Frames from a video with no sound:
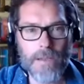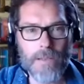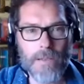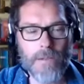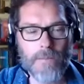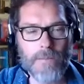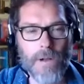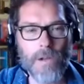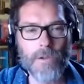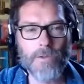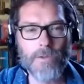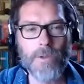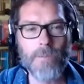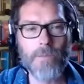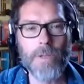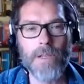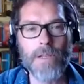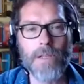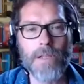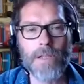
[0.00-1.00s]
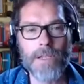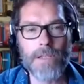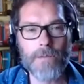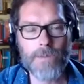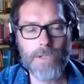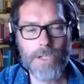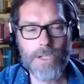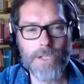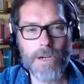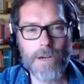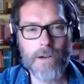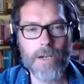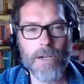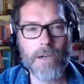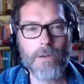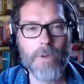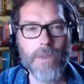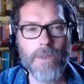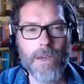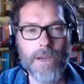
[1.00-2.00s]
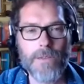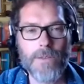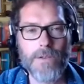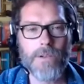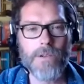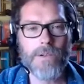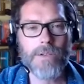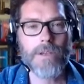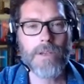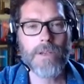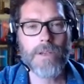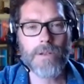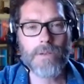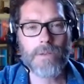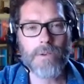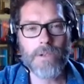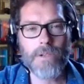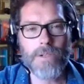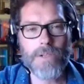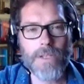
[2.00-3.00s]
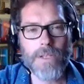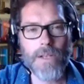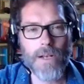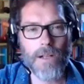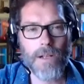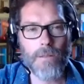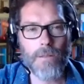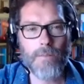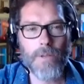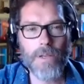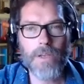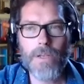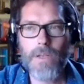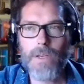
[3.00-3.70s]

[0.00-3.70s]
the vulnerability of sharing with others in order to help.